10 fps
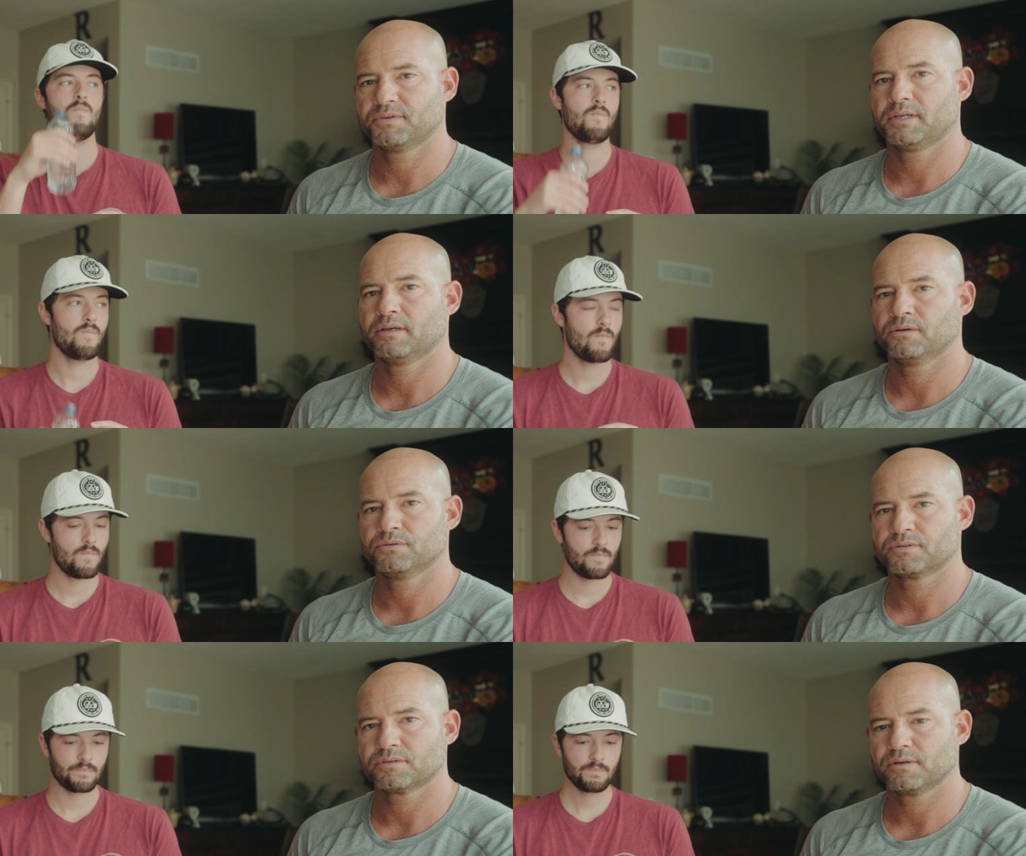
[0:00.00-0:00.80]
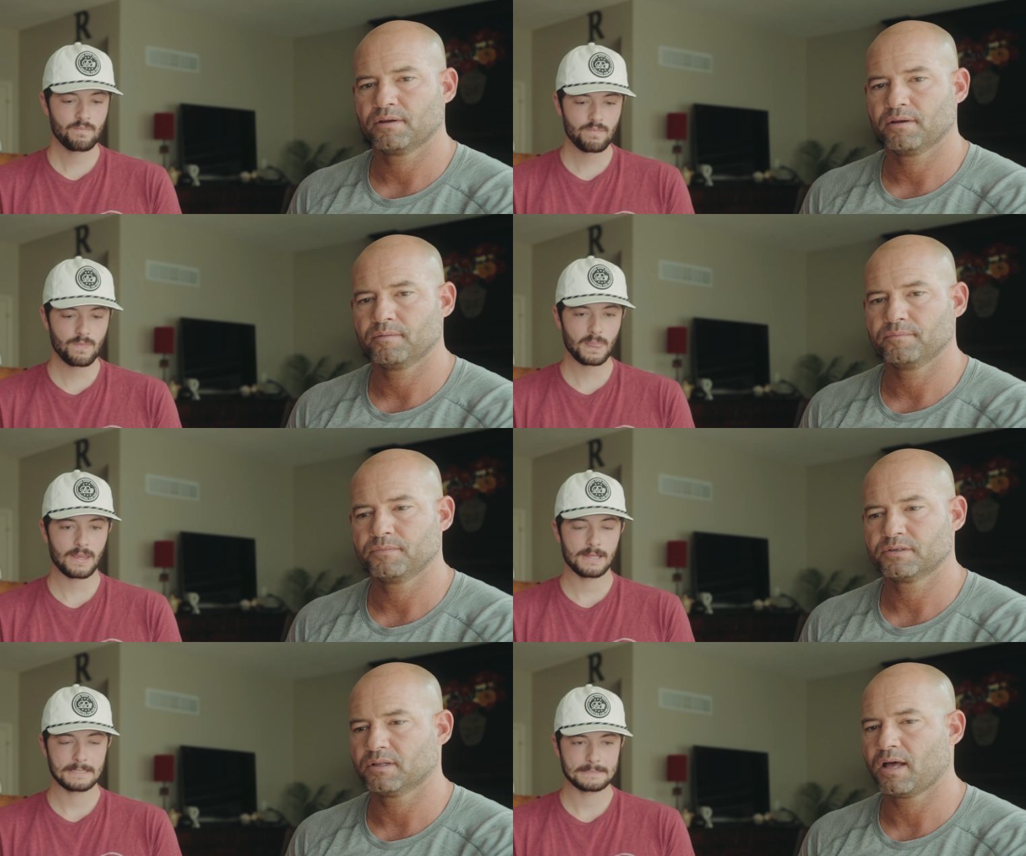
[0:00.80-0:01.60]
Speaker 1: videos. Um,
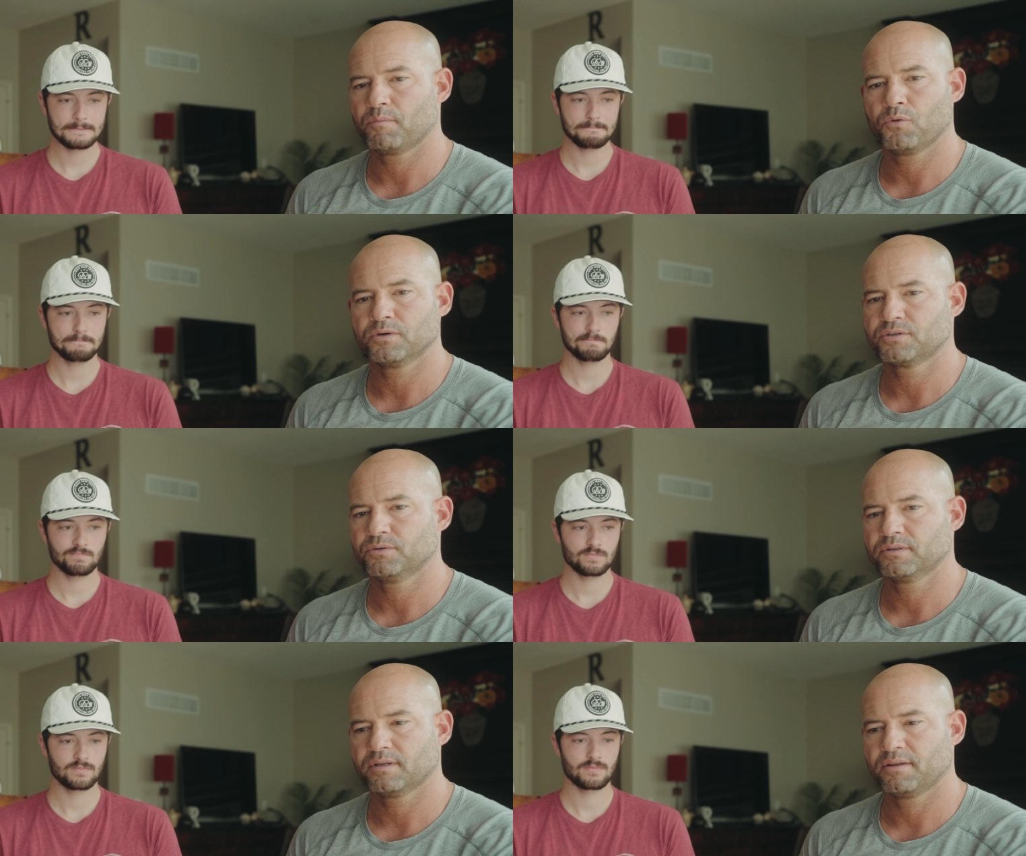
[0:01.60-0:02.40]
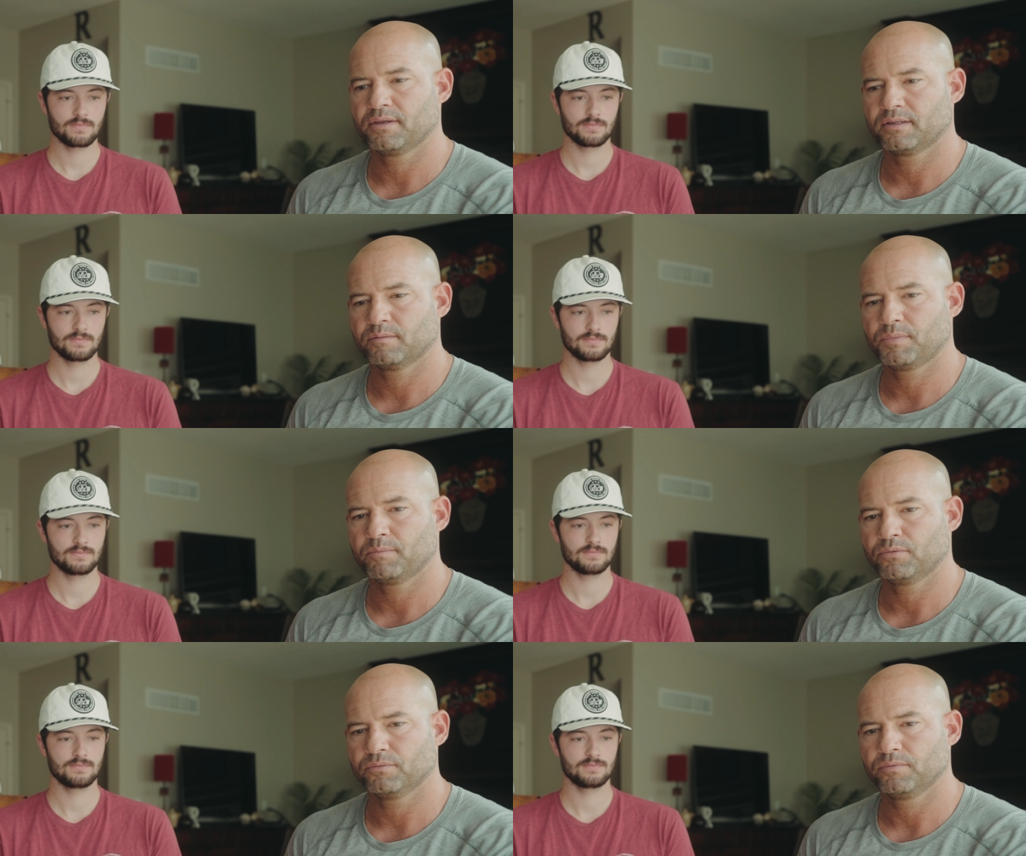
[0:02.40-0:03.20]
there's a lot more to it than I think than
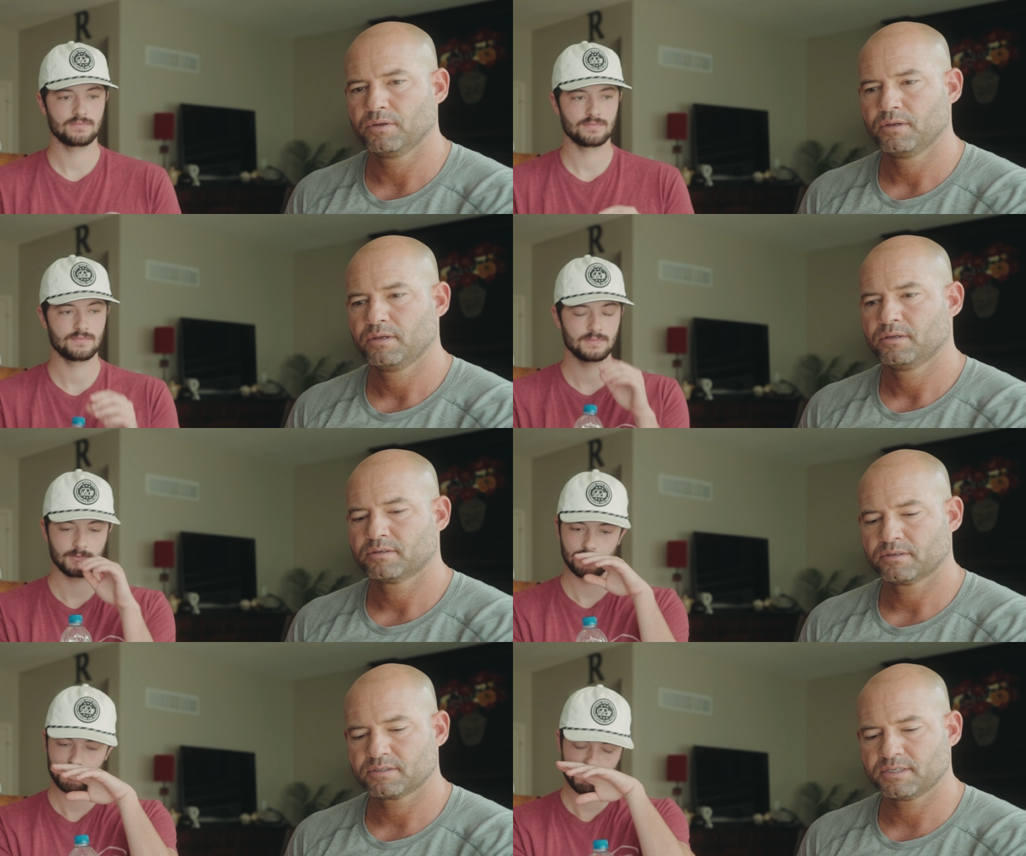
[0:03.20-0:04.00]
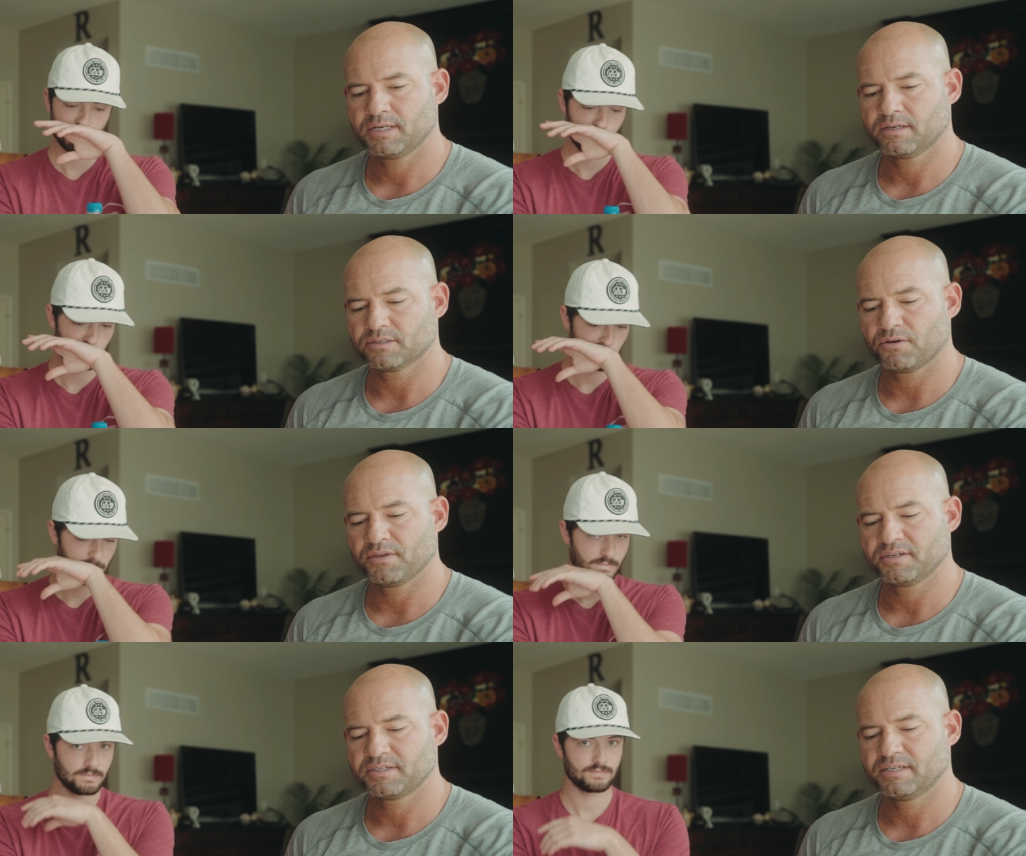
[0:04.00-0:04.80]
people see because all
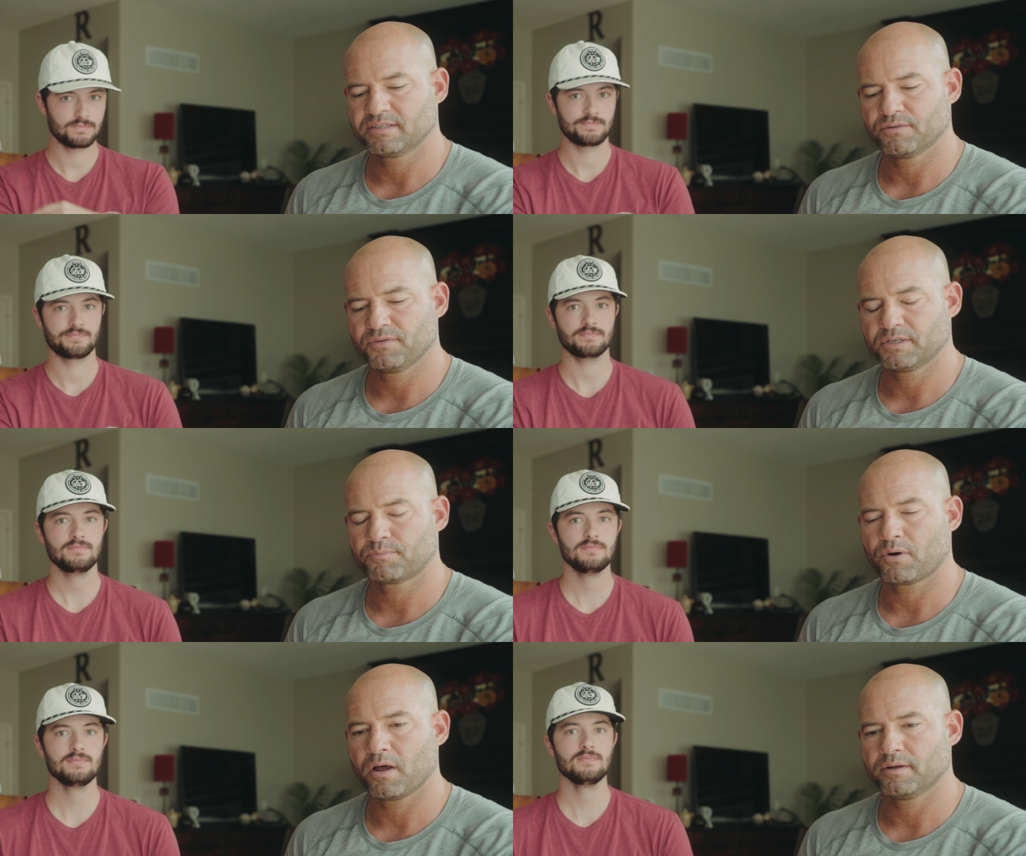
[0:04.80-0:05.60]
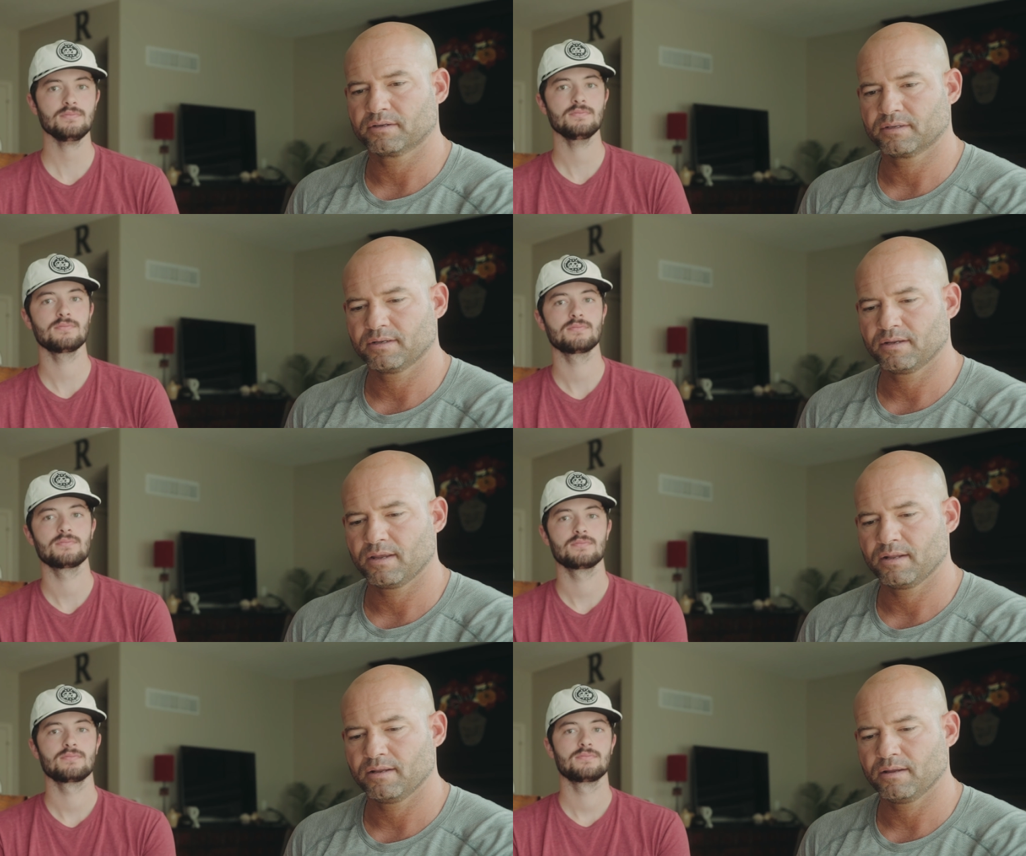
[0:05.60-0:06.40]
they see is the finished product, and
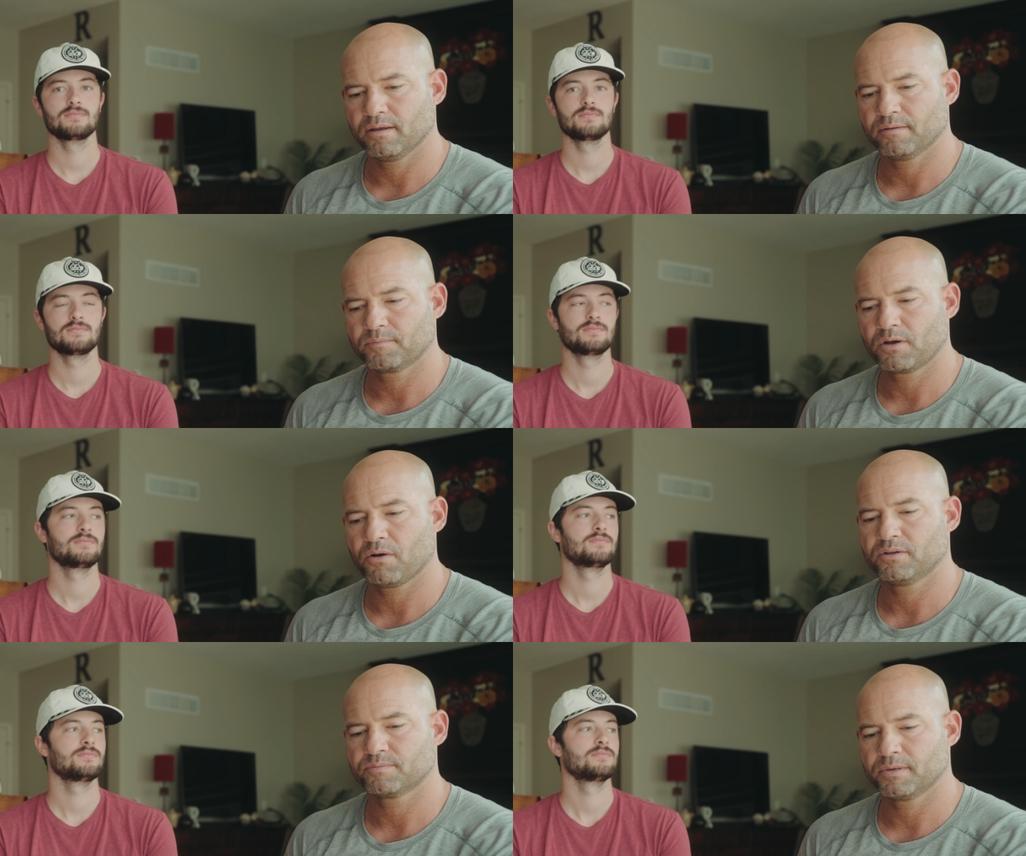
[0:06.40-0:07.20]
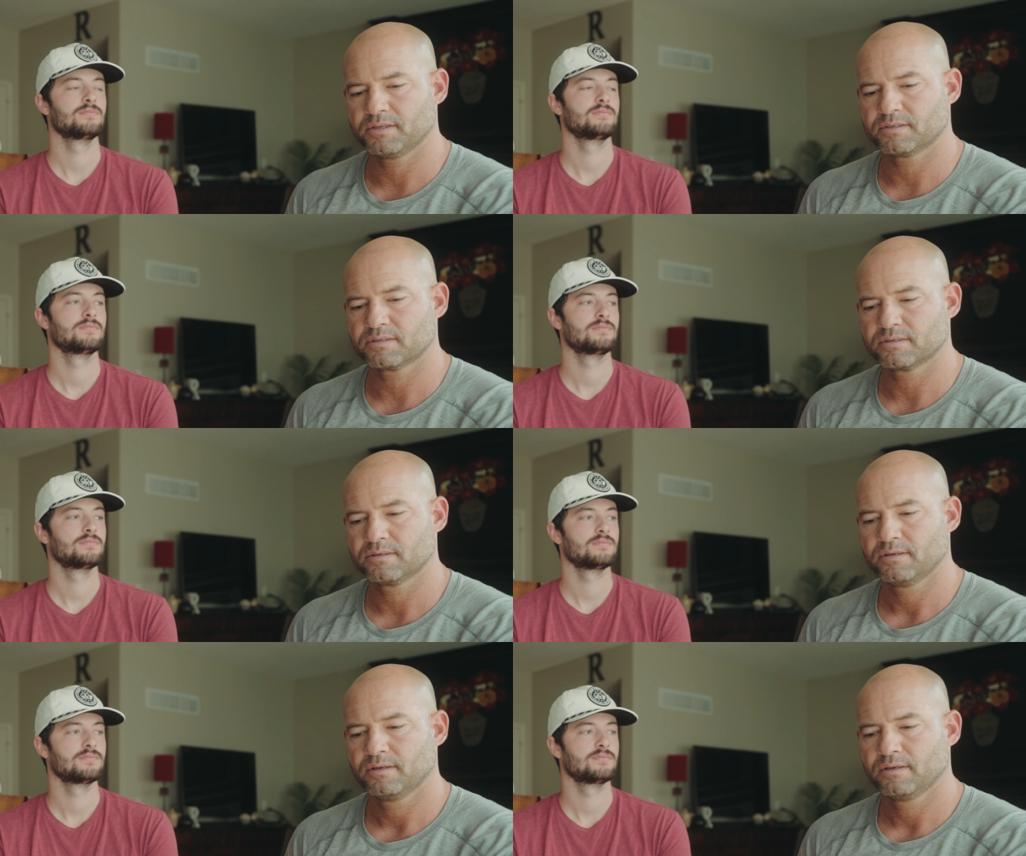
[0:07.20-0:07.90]
and uh, Colin spends